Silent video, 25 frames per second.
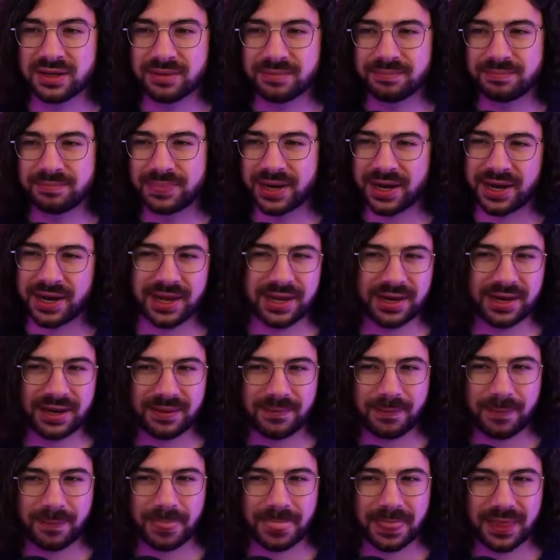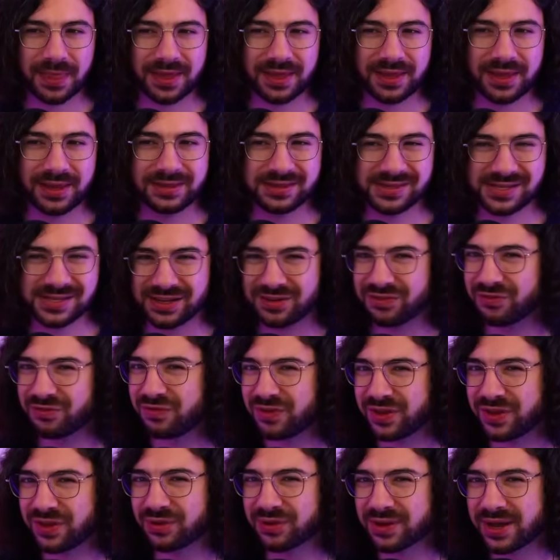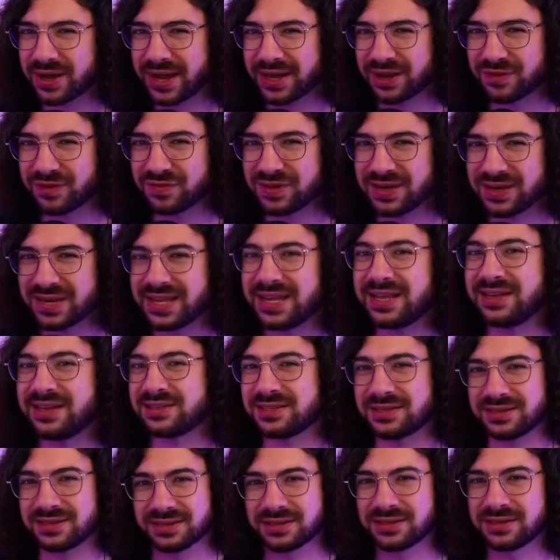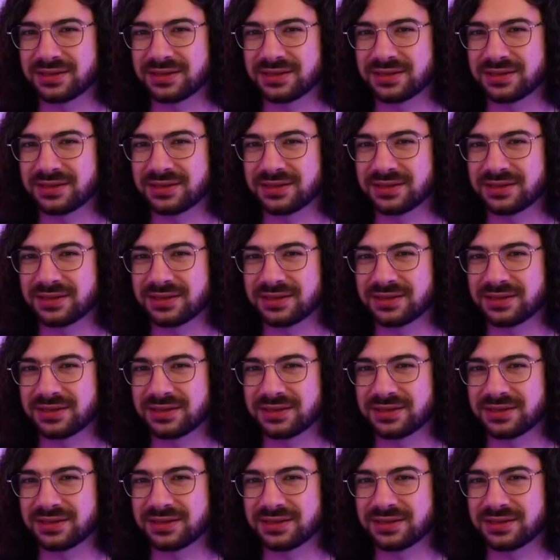but it did feel kind of neat